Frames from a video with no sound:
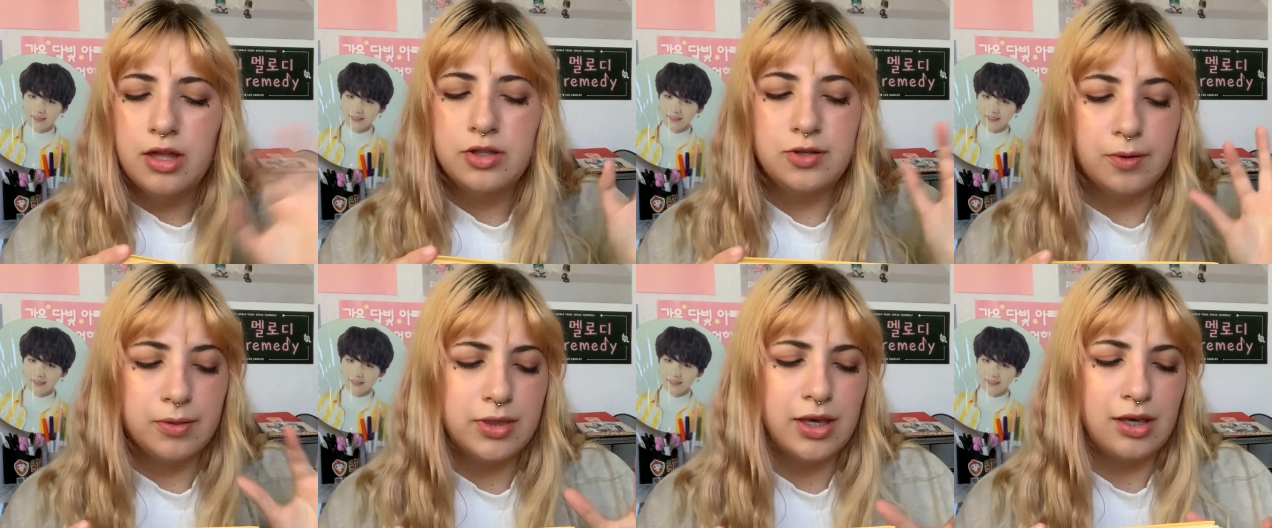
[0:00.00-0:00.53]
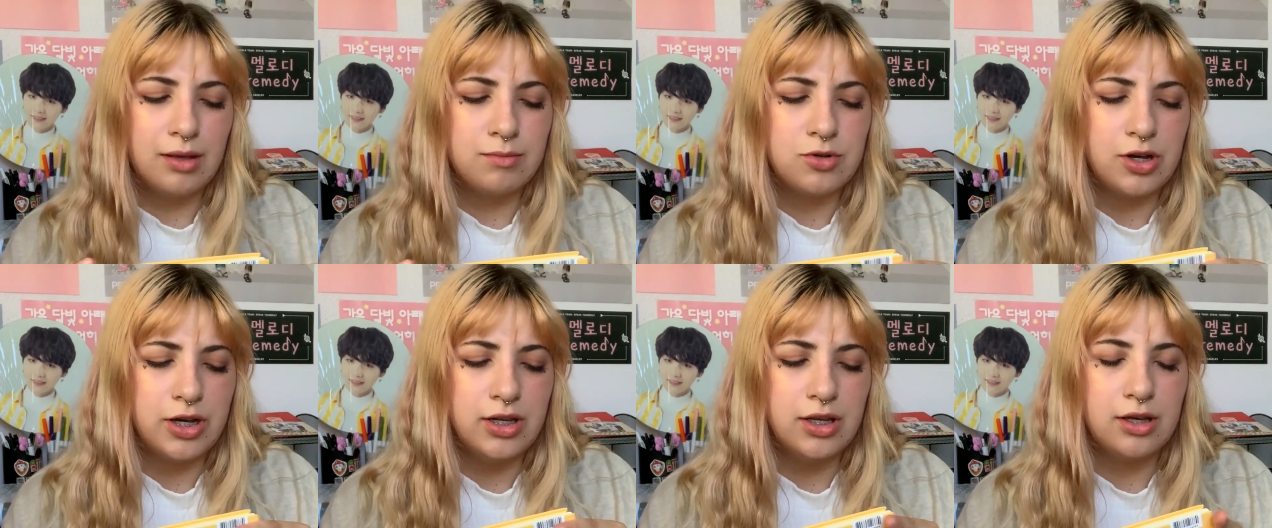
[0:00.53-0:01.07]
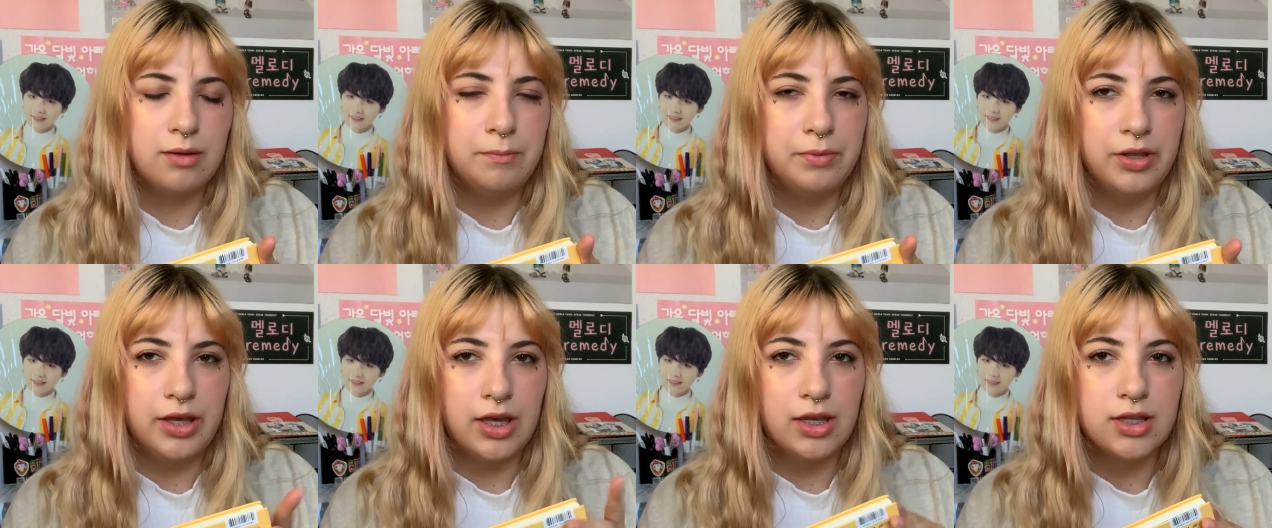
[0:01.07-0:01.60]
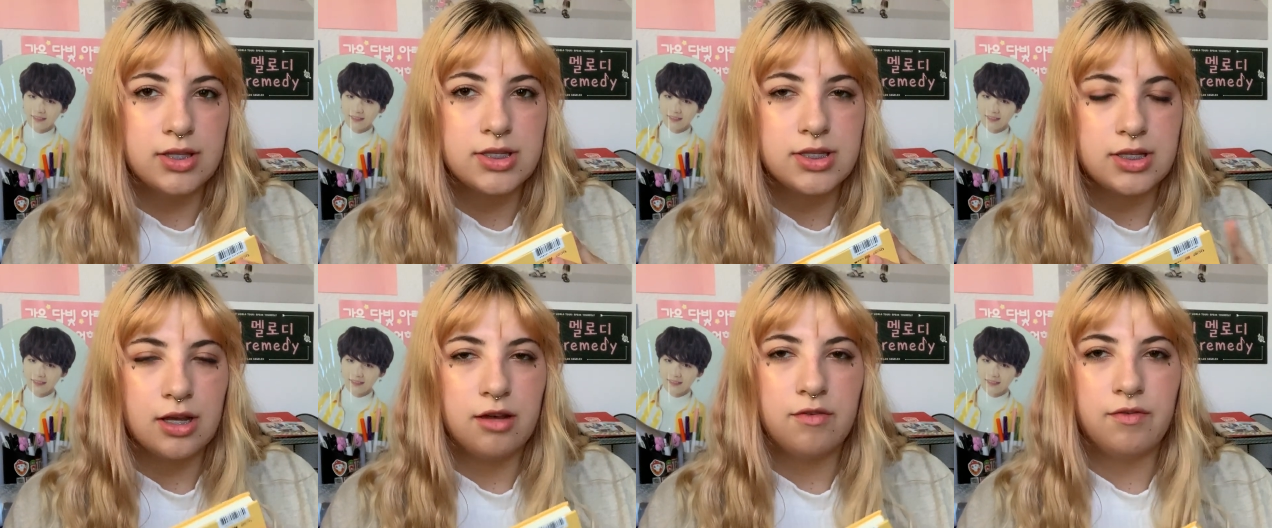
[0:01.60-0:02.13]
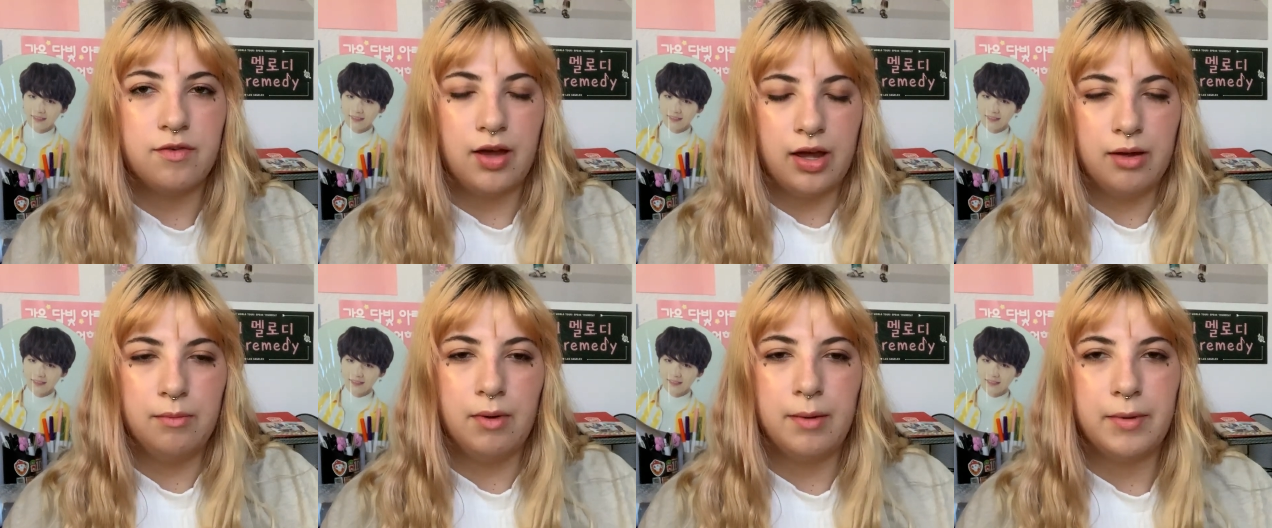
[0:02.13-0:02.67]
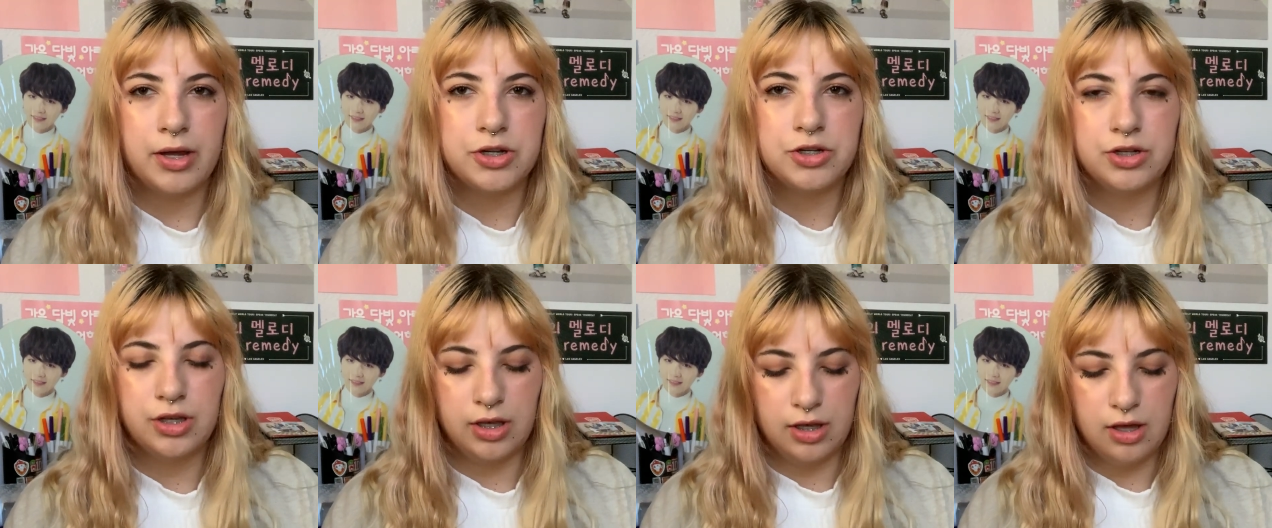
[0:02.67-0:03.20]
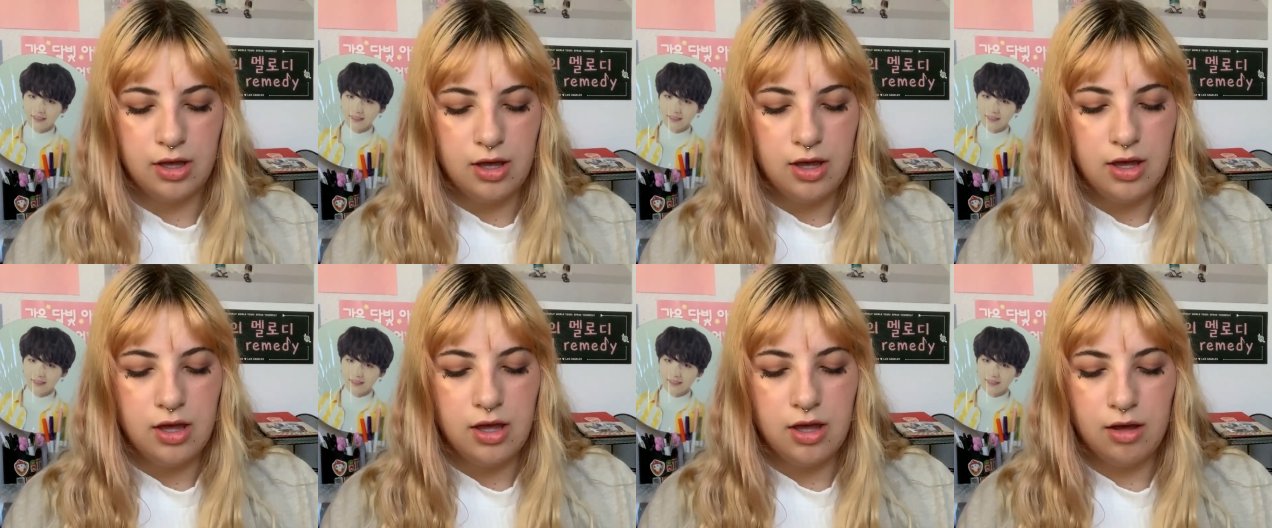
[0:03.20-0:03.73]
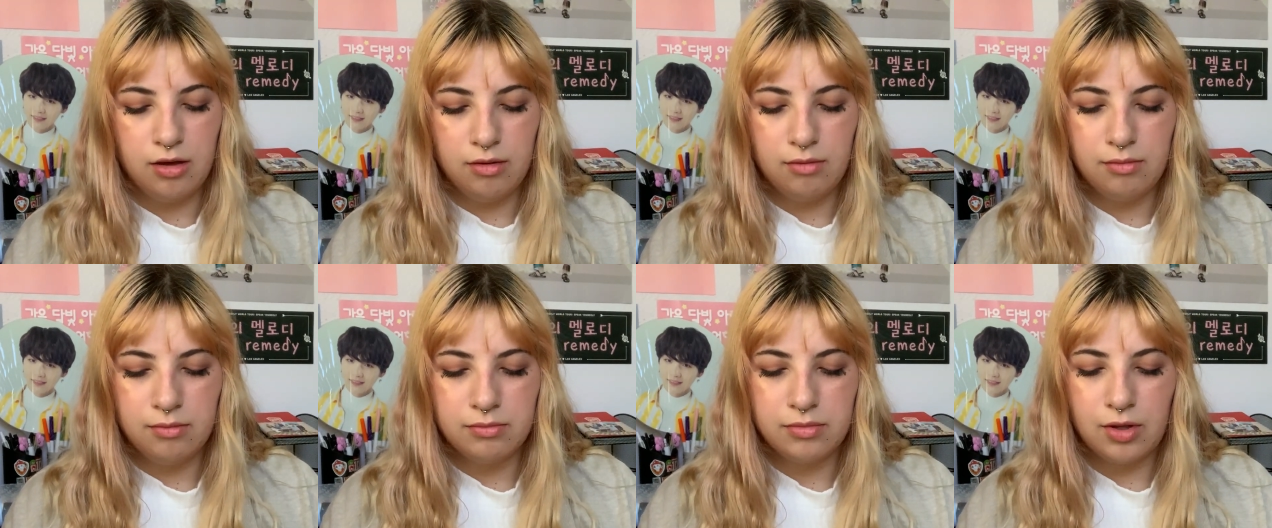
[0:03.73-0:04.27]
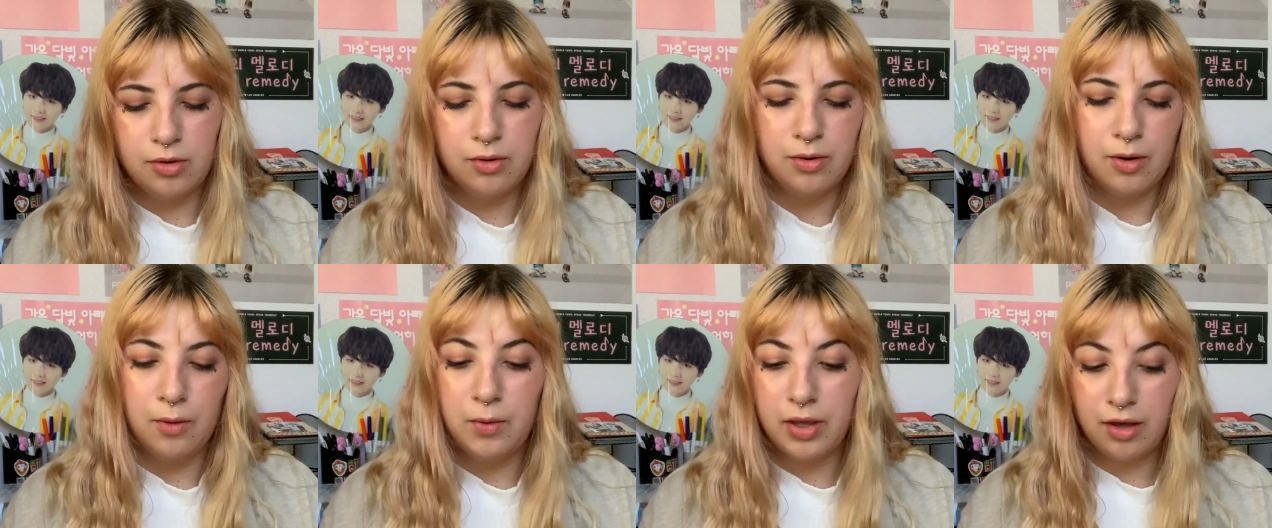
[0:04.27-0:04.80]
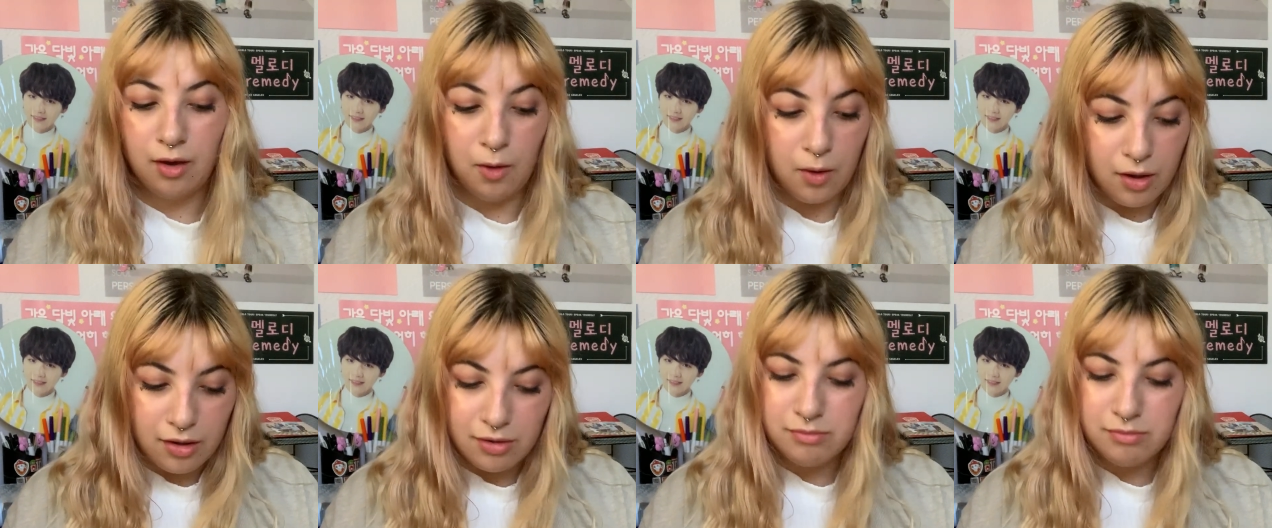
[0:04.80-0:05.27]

Speaker 1: don't think I'm trying to complain and stuff. Um, I'm actually, oh, oh wait, oh,